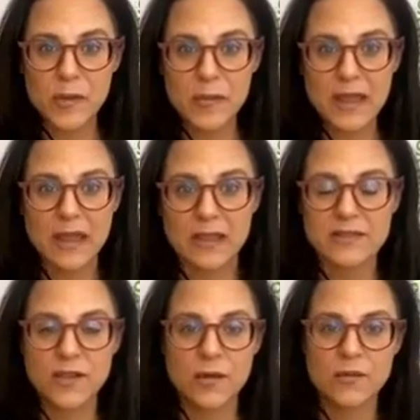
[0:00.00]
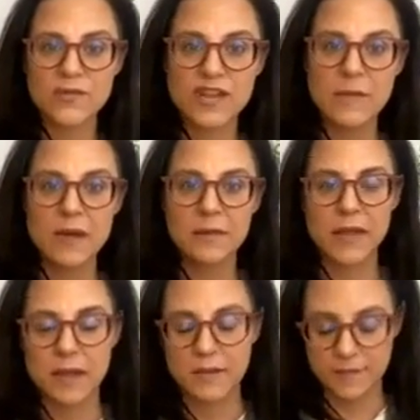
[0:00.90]
being. So shame on
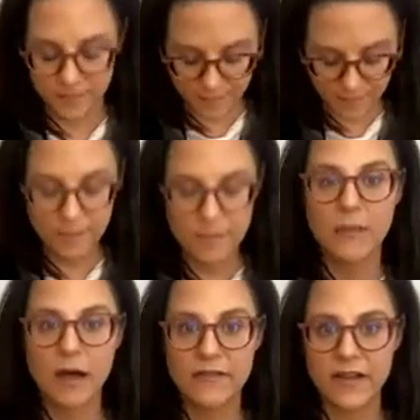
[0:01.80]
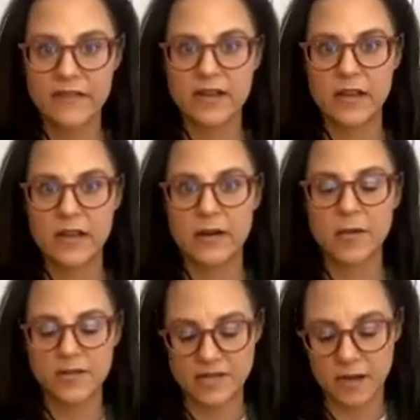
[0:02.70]
me. I'll find the video and I'll
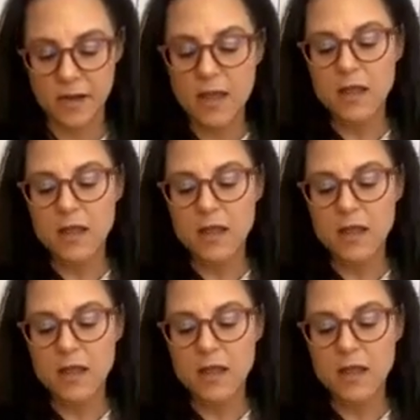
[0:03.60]
post it.